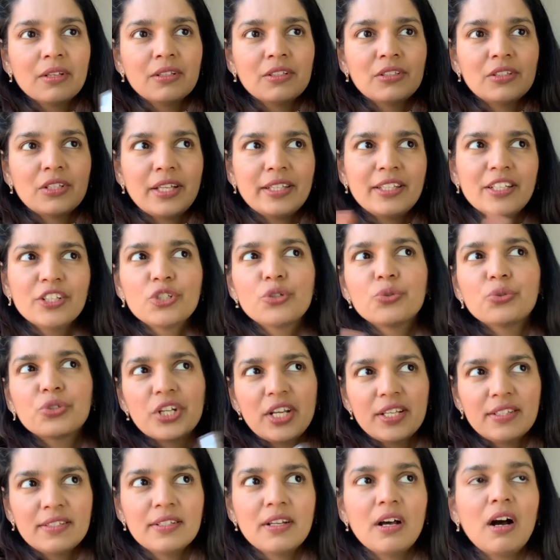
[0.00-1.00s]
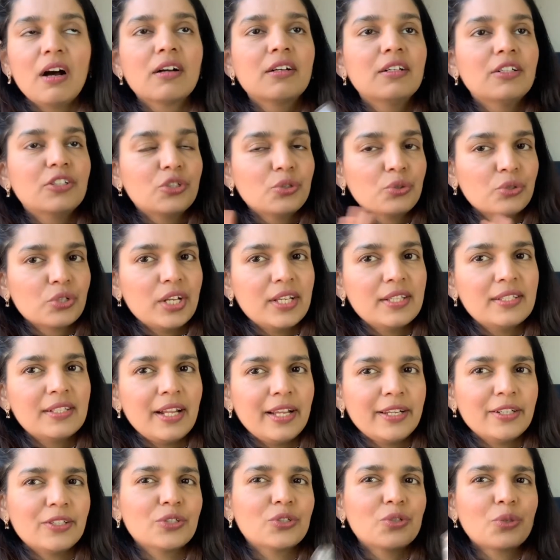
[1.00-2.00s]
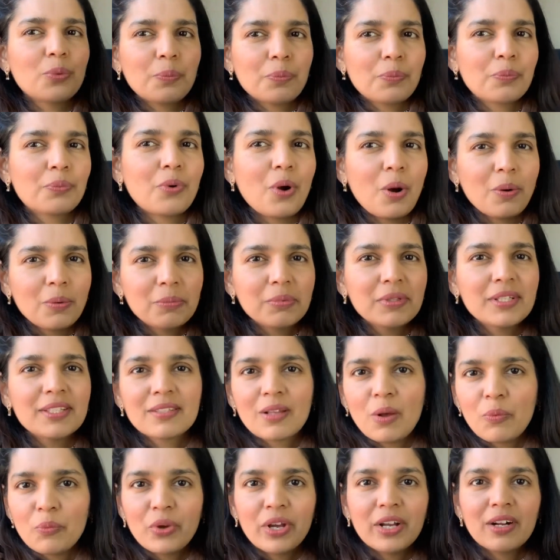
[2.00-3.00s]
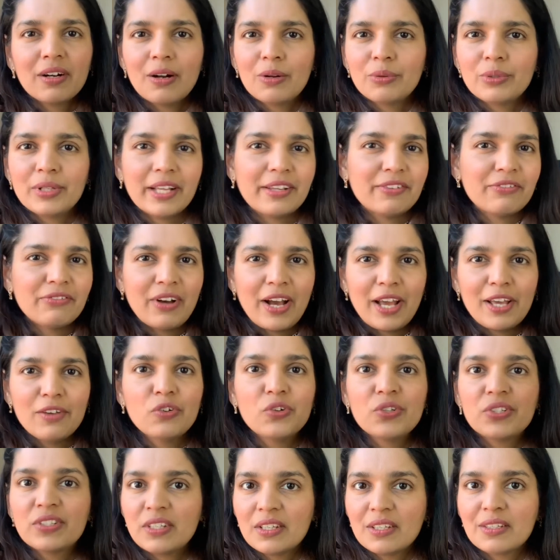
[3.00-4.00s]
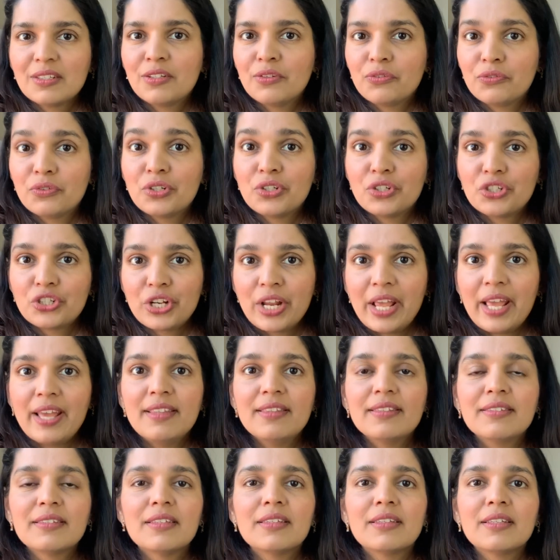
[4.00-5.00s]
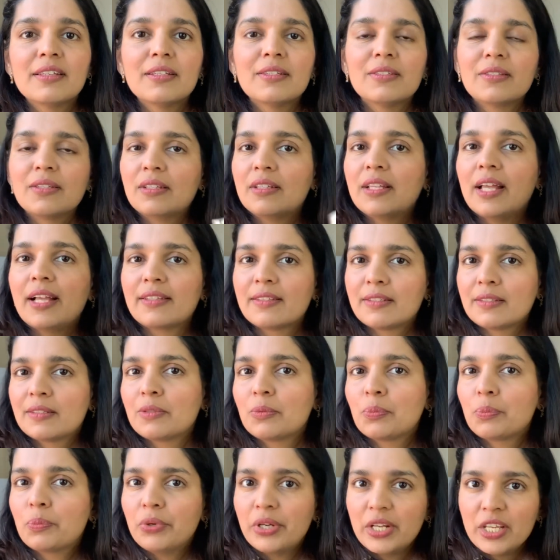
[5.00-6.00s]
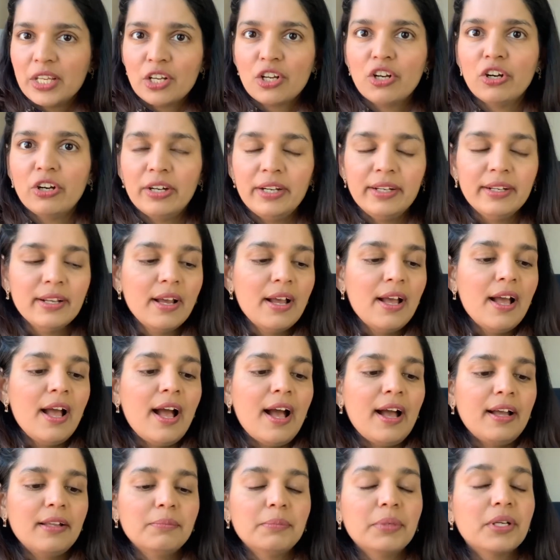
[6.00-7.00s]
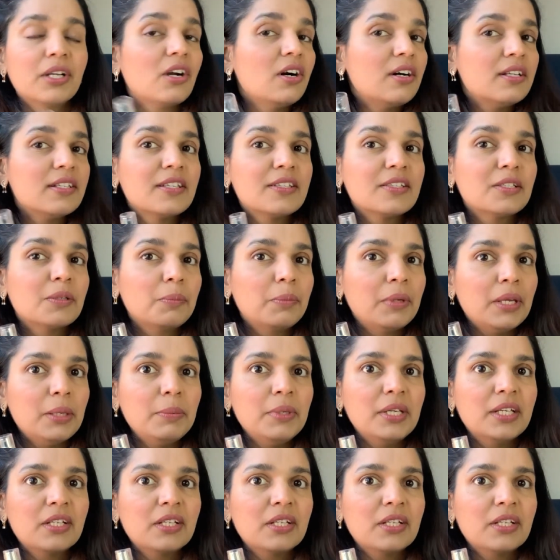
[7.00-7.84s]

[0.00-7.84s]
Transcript: So I think two shades darker, two shades lighter. So probably somewhere around like five or six different shades in this, and that's pretty good. And because it's a B B